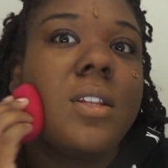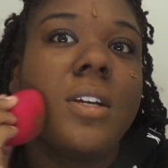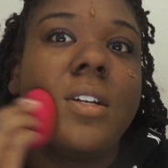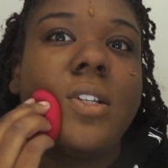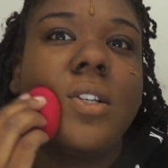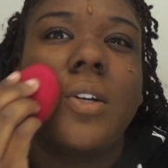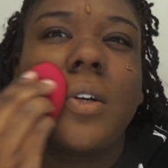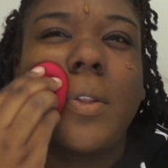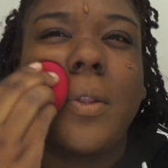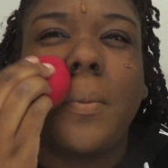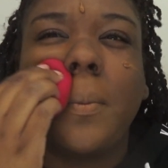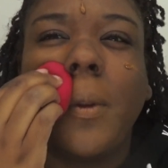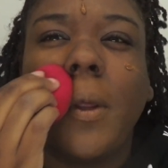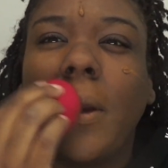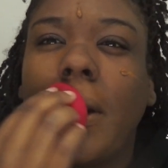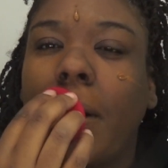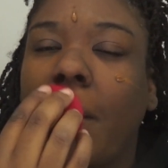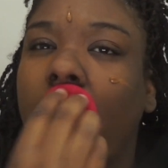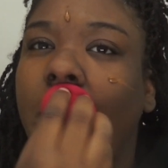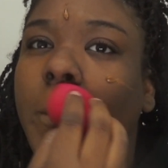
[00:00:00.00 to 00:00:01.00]
it took them
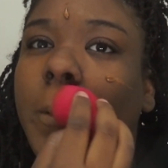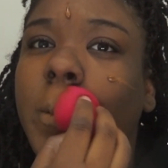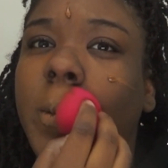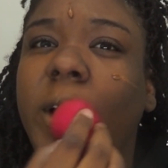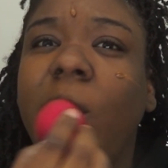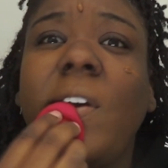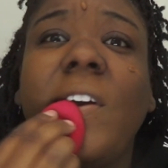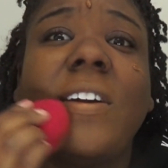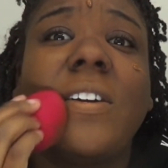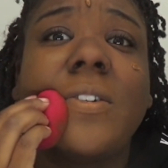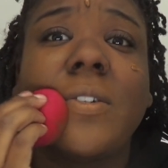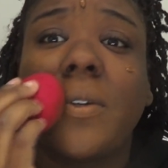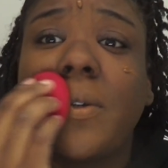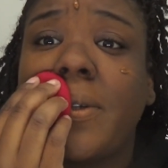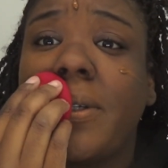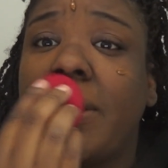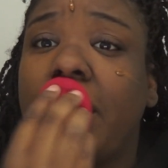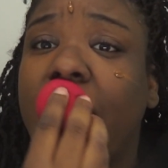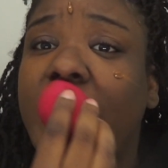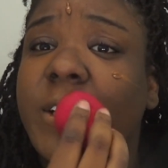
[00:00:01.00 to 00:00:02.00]
like a week
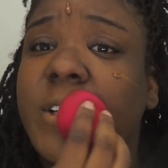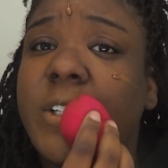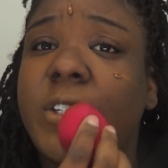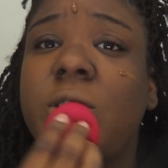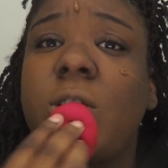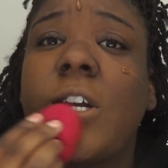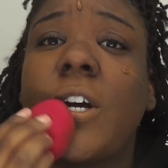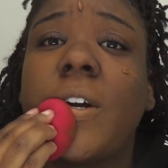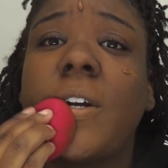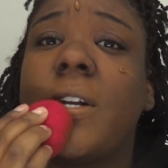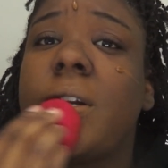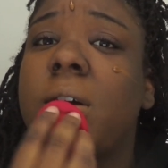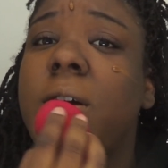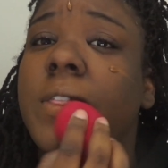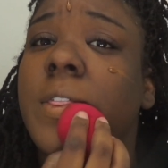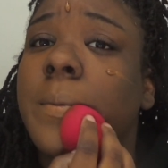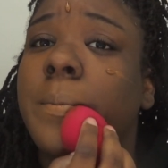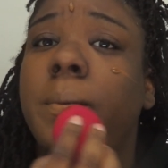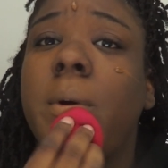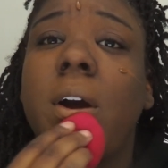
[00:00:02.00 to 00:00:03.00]
to get started
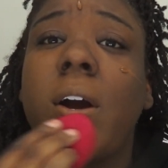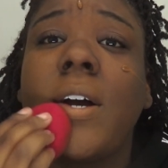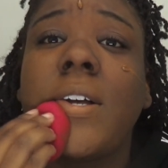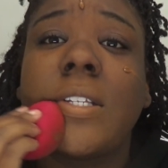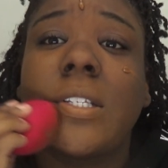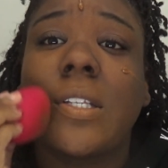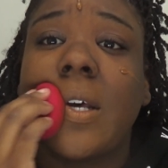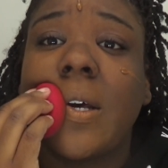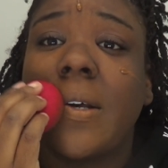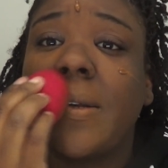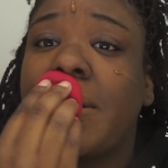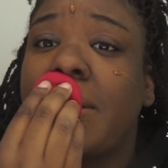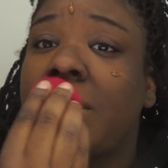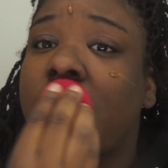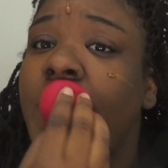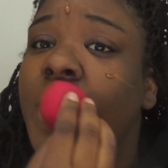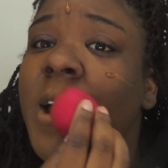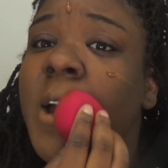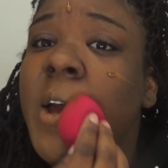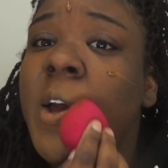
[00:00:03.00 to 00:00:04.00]
on the
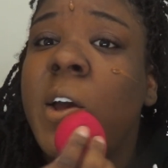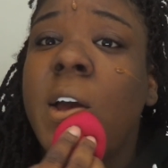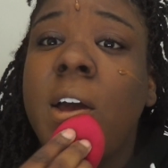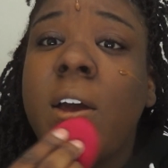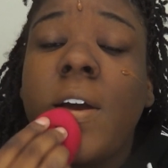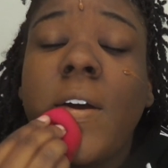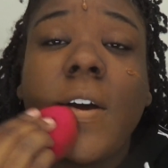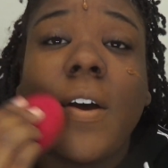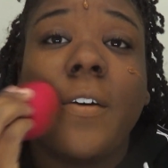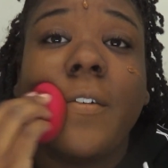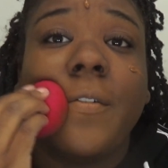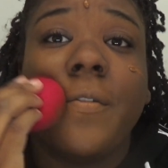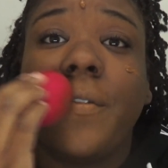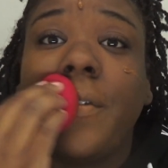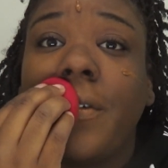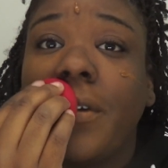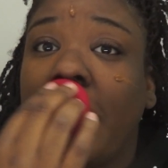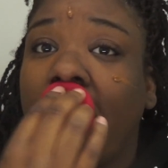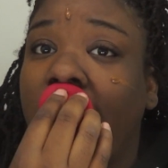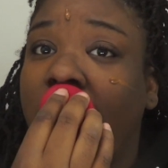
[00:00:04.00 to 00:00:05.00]
process
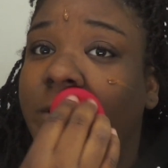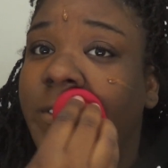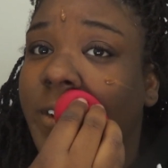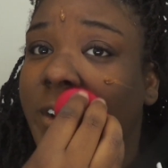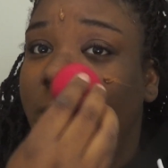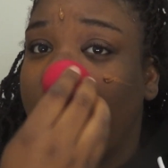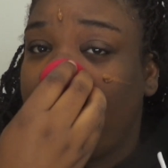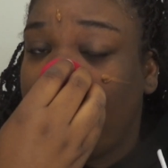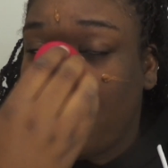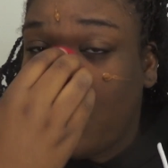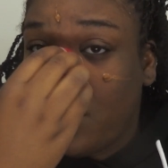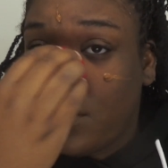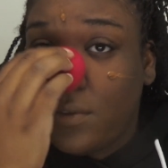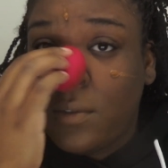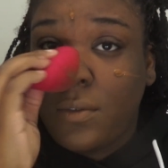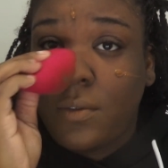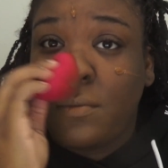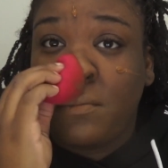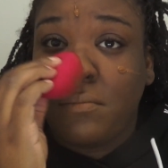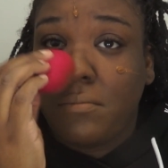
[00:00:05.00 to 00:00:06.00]
of even
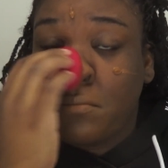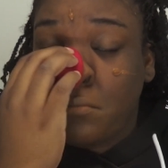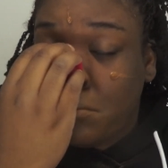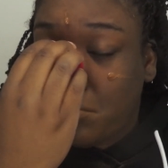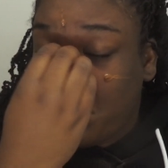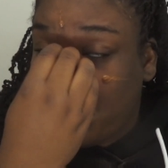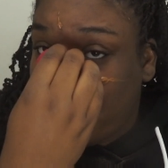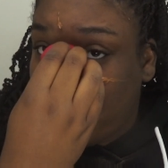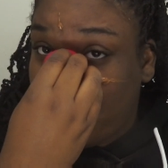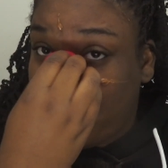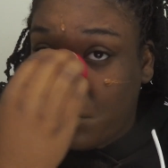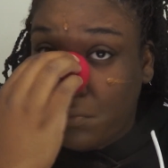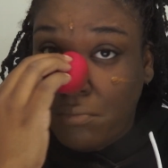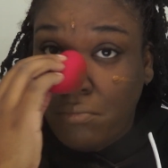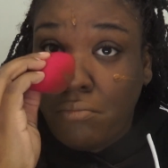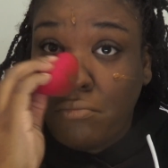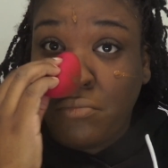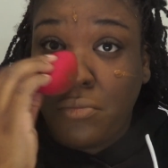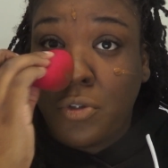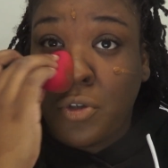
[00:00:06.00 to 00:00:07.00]

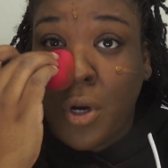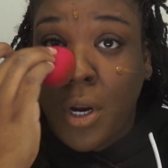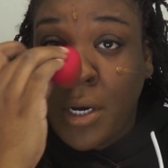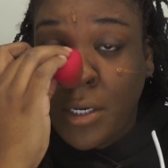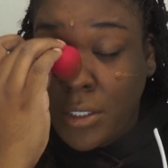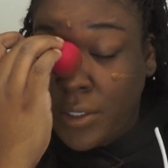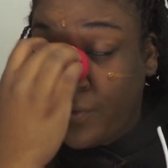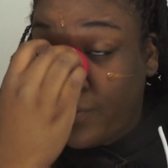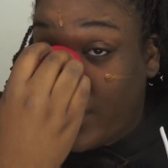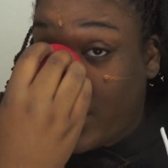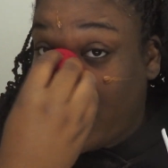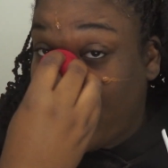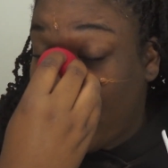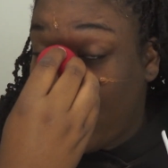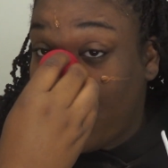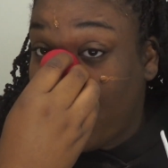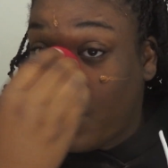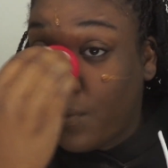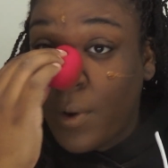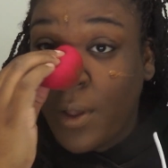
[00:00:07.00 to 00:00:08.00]
trying to find
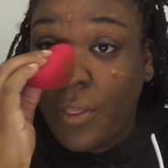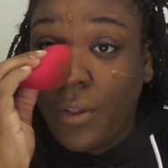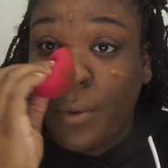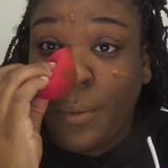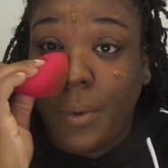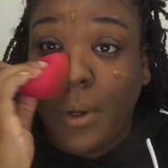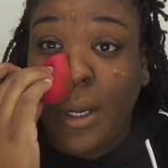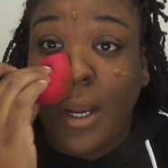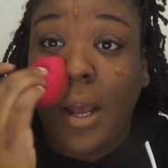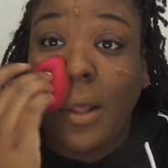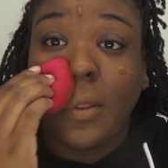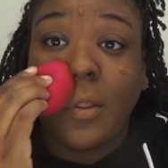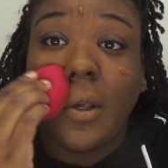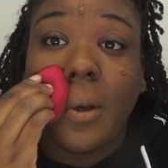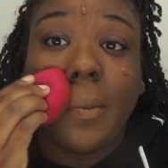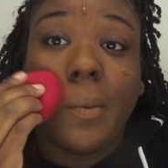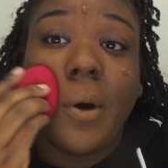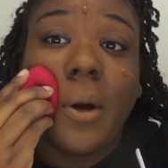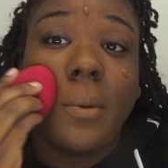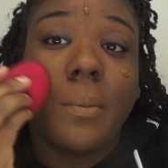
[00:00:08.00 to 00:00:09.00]
out whether we got the
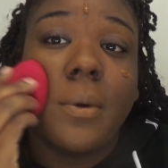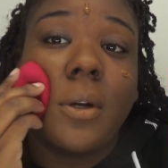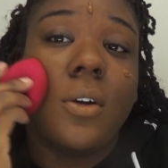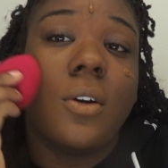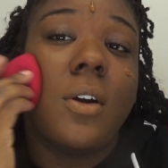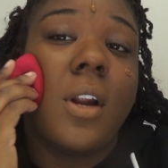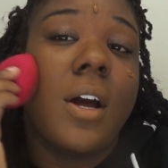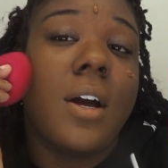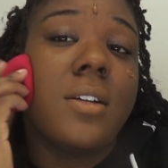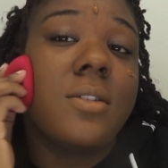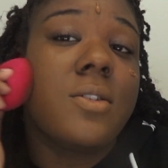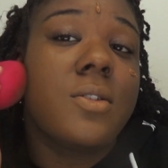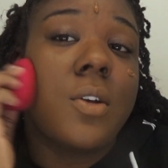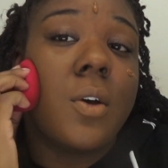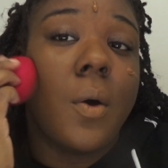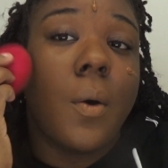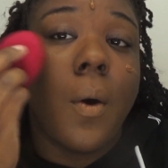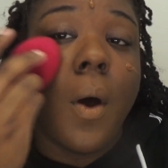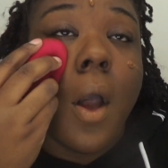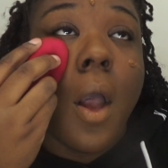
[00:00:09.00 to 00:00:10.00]
apartment or not.
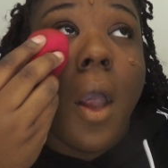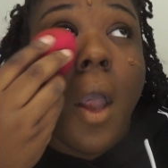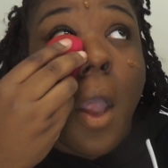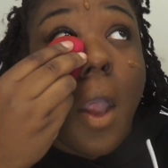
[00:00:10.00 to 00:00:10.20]
So